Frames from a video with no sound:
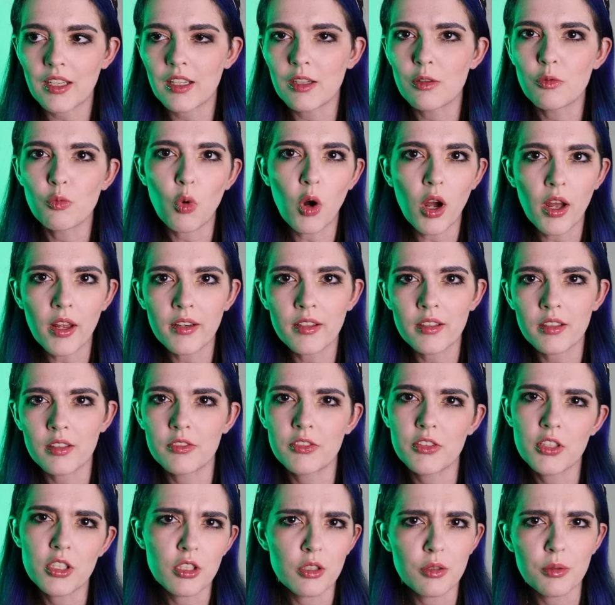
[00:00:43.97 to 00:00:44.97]
in one
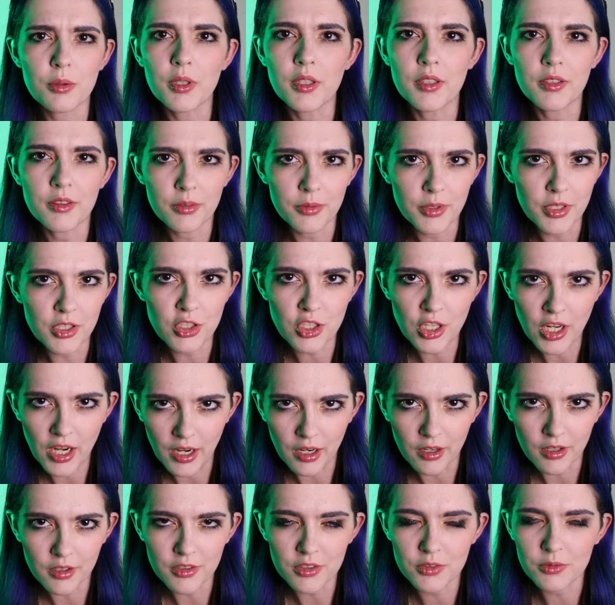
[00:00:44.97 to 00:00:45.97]
of 2 or 3
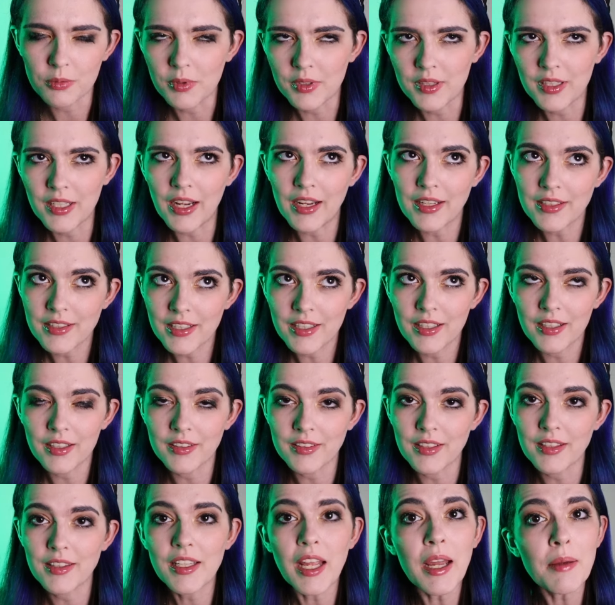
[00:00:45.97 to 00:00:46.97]
chairs with the
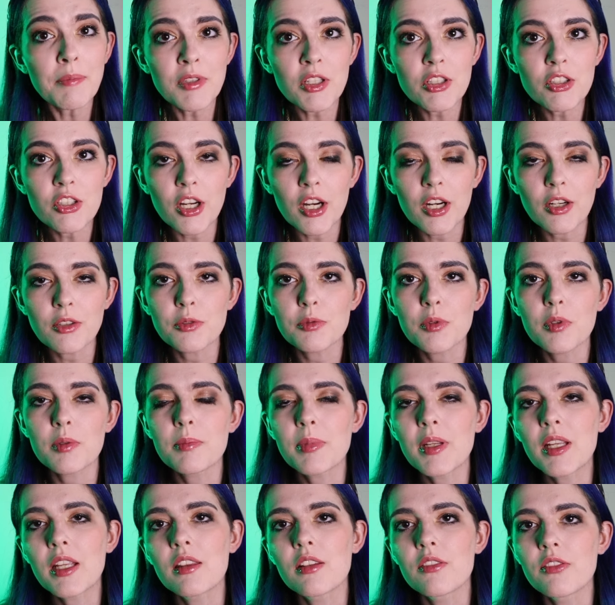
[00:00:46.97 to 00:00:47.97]
idea that the empty chairs would
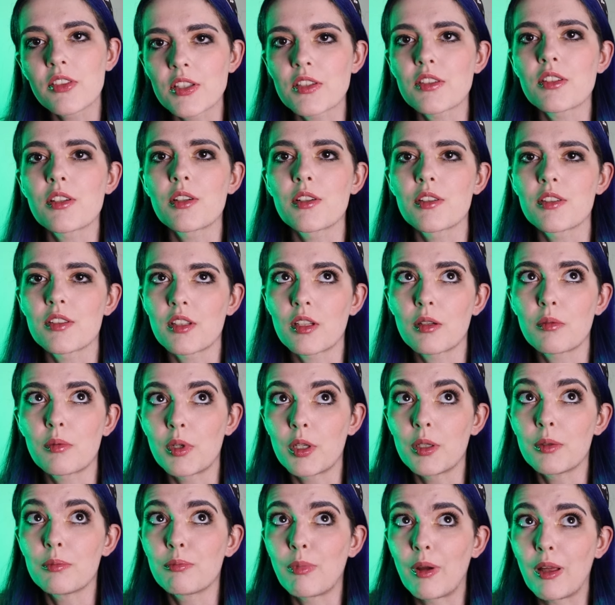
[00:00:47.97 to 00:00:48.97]
be the visitors that
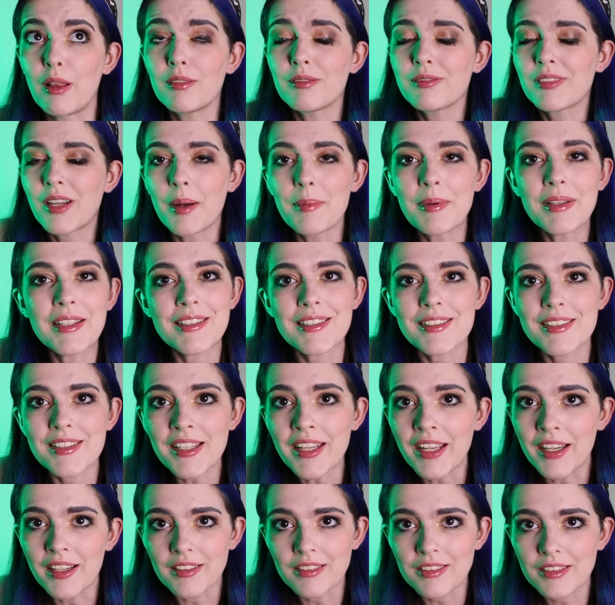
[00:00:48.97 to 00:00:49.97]
were, well, coming to
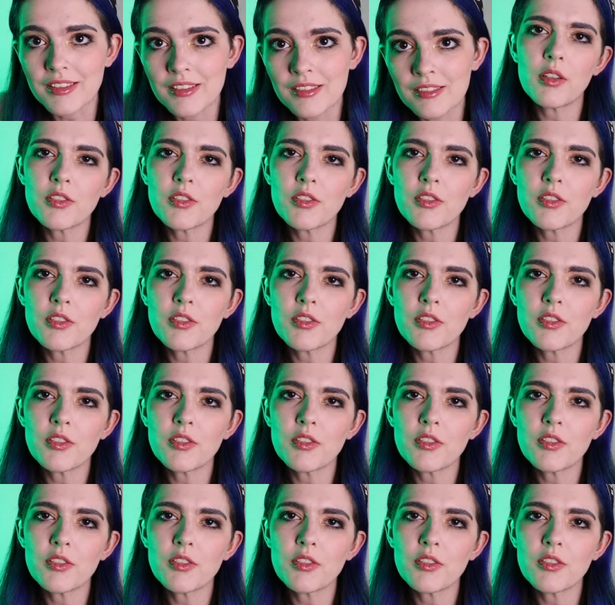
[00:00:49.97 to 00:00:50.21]
see us.